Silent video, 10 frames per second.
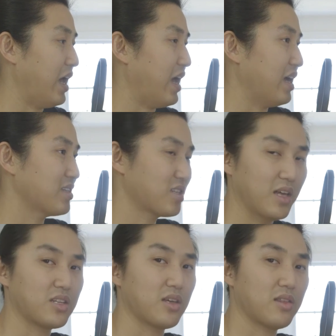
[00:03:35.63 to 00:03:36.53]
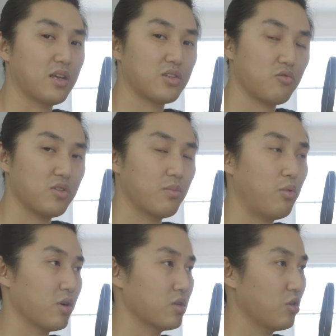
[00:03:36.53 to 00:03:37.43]
and selecting things. Really
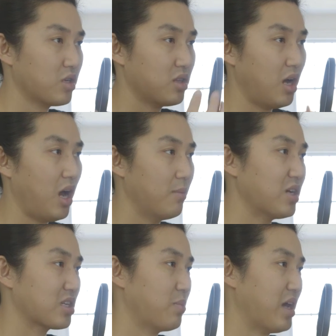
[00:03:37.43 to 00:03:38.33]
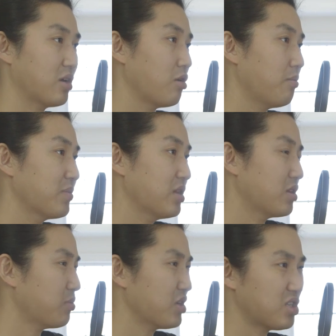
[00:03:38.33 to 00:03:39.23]
important. Look at the objects panel.
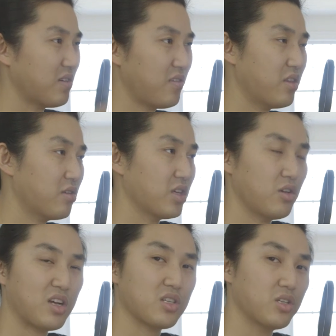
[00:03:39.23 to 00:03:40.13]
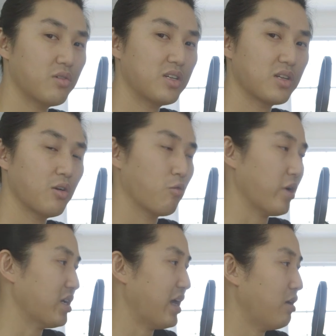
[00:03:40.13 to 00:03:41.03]
There's a bunch of stuff on there that you actually don't need to know
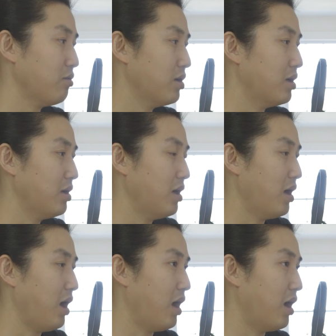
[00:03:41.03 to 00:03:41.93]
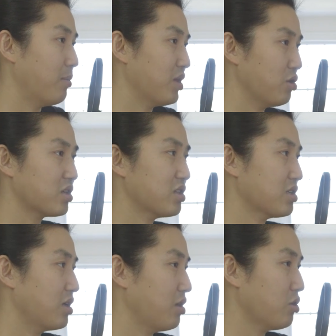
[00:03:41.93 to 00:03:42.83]
right now. Um, but look at
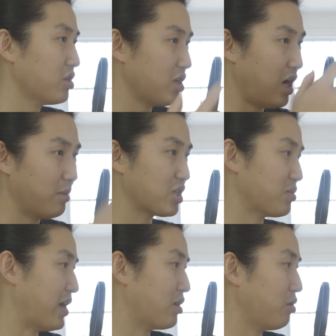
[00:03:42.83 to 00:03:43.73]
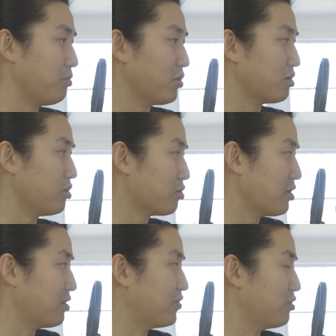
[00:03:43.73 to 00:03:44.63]
the look at the objects panel. Look look
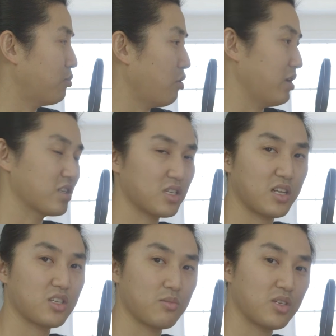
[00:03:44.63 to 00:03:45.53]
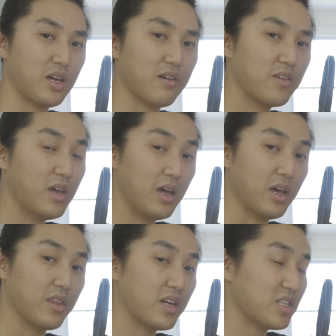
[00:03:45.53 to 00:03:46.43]
around the viewport and select some stuff.
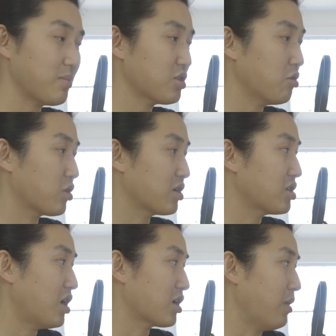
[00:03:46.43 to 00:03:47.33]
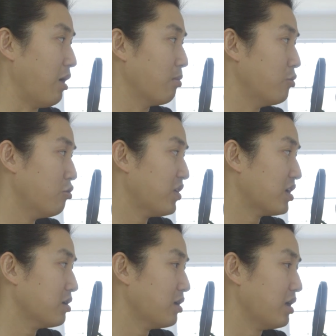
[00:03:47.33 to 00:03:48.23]
In the next episode, we're going to talk about
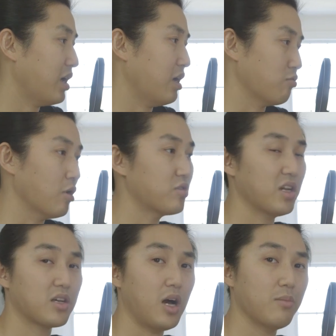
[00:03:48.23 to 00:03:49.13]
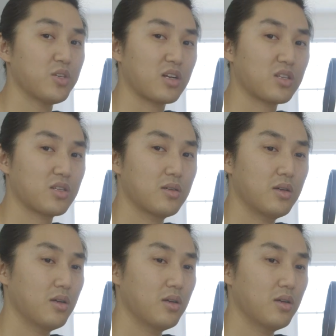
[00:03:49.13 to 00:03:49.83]
moving and rotating objects,